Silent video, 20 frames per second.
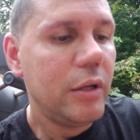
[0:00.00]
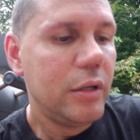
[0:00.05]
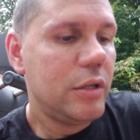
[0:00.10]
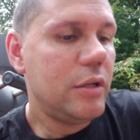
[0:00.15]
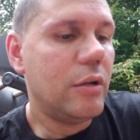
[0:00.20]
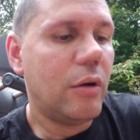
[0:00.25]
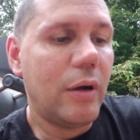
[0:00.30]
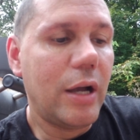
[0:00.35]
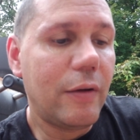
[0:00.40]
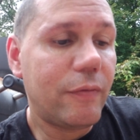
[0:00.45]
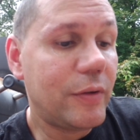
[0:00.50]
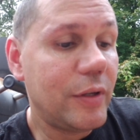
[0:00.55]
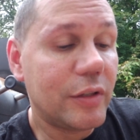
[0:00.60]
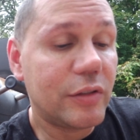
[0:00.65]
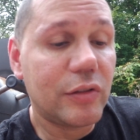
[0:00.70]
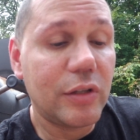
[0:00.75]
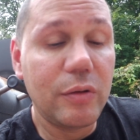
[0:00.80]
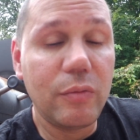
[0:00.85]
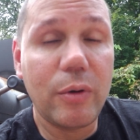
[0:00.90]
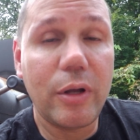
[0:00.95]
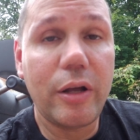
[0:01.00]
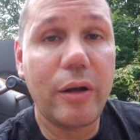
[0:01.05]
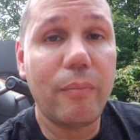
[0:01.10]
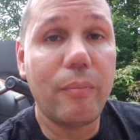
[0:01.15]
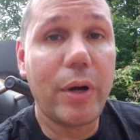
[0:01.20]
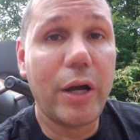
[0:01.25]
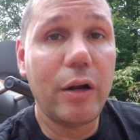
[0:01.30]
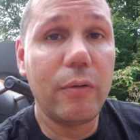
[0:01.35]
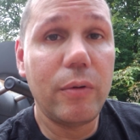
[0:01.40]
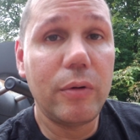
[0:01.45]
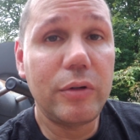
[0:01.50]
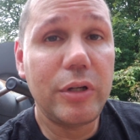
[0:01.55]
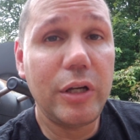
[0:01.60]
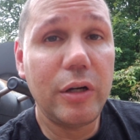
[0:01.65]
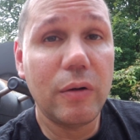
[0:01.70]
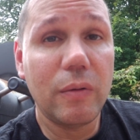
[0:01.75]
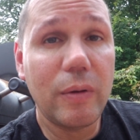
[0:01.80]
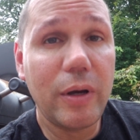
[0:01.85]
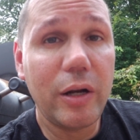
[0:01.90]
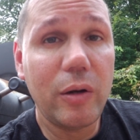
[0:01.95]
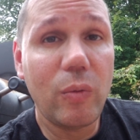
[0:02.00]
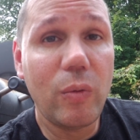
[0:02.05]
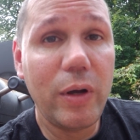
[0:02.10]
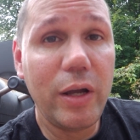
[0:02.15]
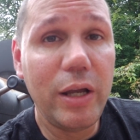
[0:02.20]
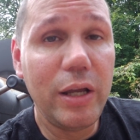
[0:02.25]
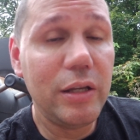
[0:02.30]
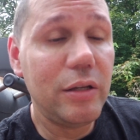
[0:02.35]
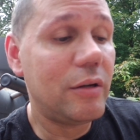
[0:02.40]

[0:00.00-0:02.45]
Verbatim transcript: You don't have to necessarily run out and buy a rotator right away.